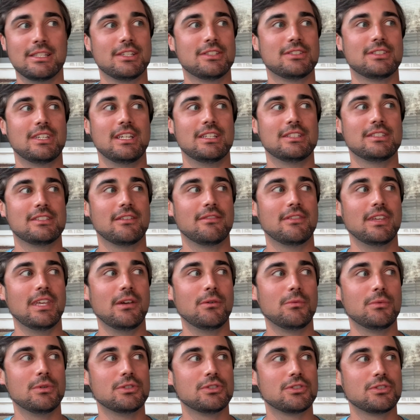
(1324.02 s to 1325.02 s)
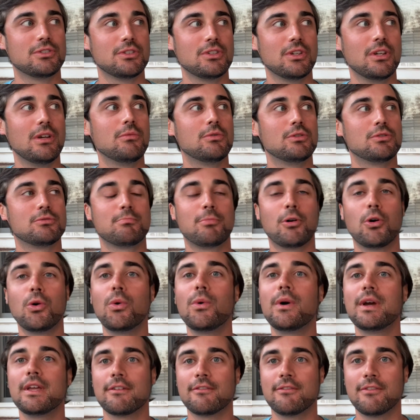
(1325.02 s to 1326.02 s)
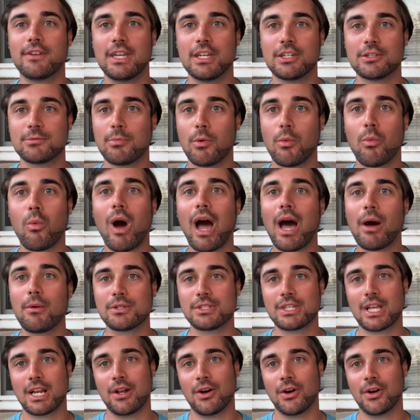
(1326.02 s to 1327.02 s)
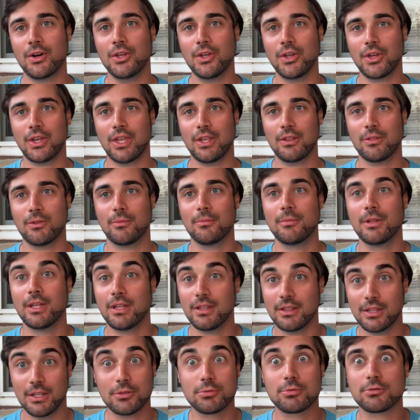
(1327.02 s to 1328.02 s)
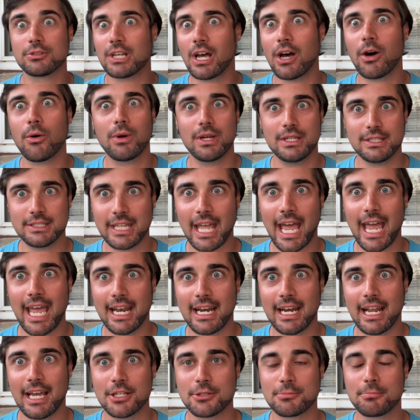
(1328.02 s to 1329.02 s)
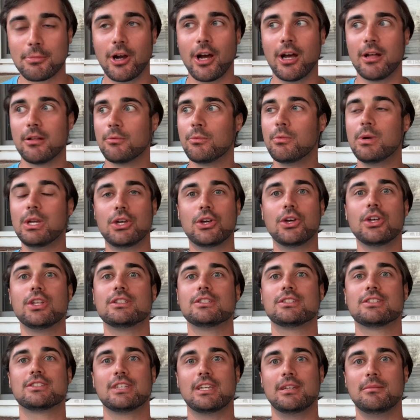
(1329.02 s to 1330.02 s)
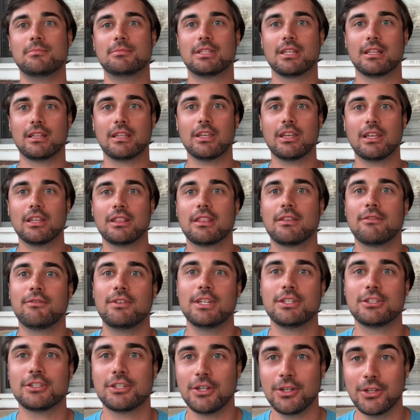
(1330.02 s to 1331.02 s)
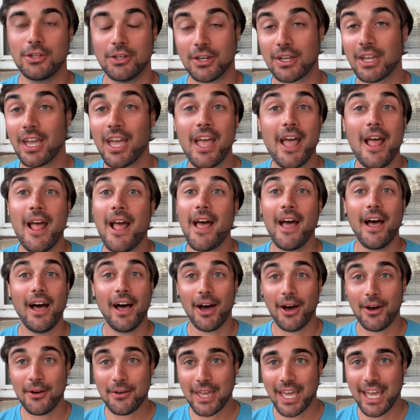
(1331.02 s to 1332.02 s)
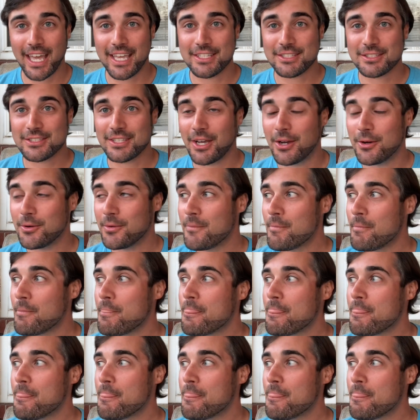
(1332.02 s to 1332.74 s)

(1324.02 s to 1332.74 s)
the sense of it was pulling fish, but why was I not hooking them? This was always Dad and I's problem. We couldn't seem to get the fish to hook. Okay, so